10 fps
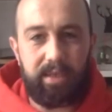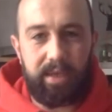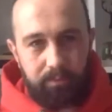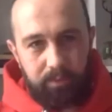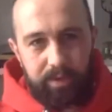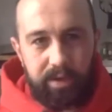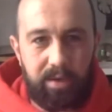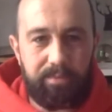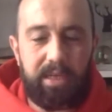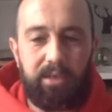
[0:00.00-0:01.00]
Edinburgh and
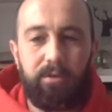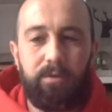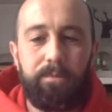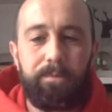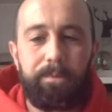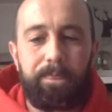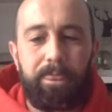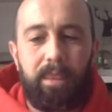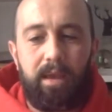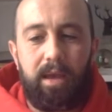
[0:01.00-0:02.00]
I met you,
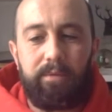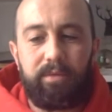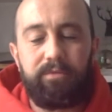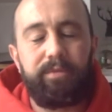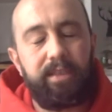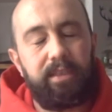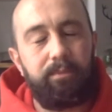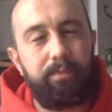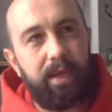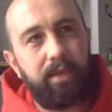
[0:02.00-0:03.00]
I was
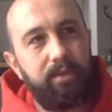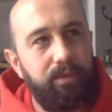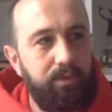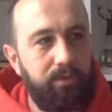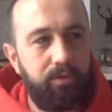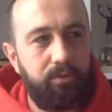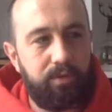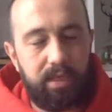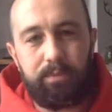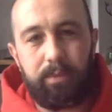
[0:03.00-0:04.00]
invited back to
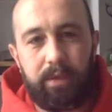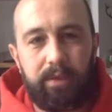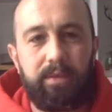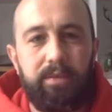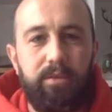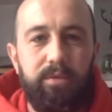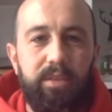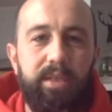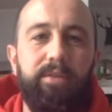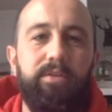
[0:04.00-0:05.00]
Strasbourg, to the
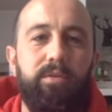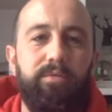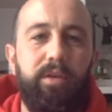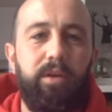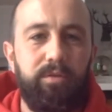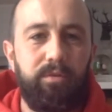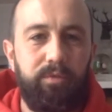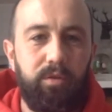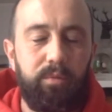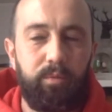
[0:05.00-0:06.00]
centre of the Council of
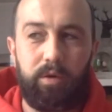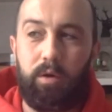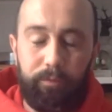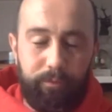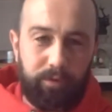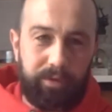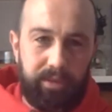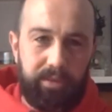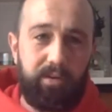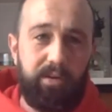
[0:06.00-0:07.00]
Europe, where all
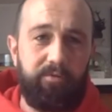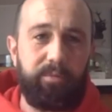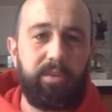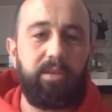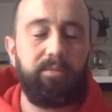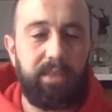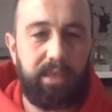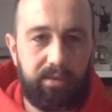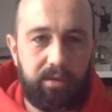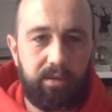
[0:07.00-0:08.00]
47 governments come
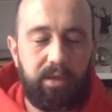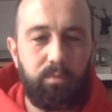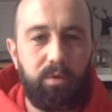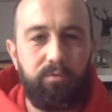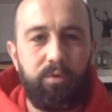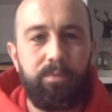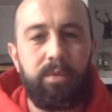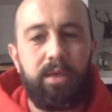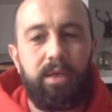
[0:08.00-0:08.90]
together in one room.